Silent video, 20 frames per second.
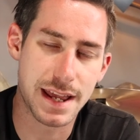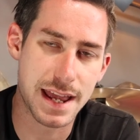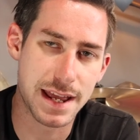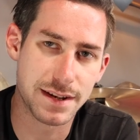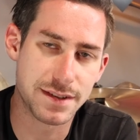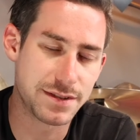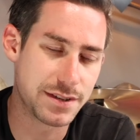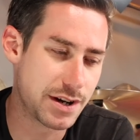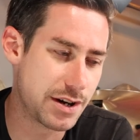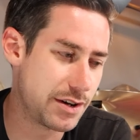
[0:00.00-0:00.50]
And
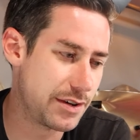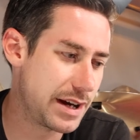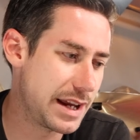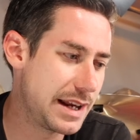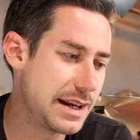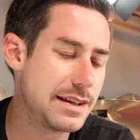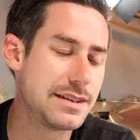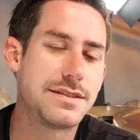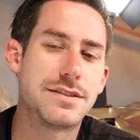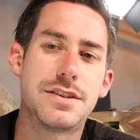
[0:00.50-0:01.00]
so it
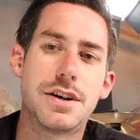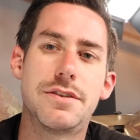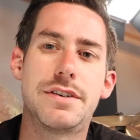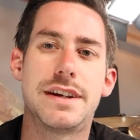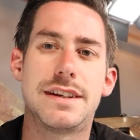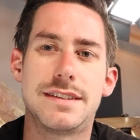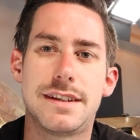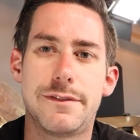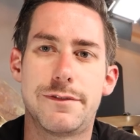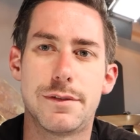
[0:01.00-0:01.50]
is so
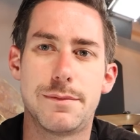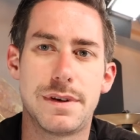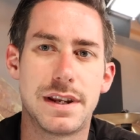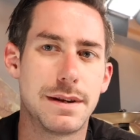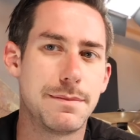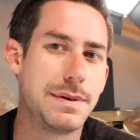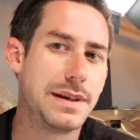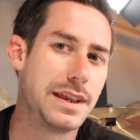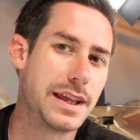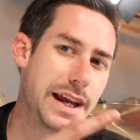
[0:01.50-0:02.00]
easy for me to
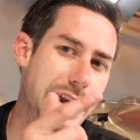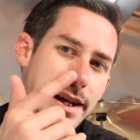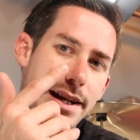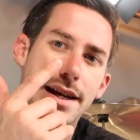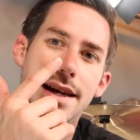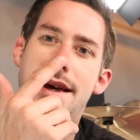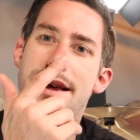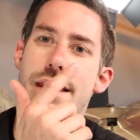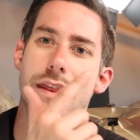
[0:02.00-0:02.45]
be like,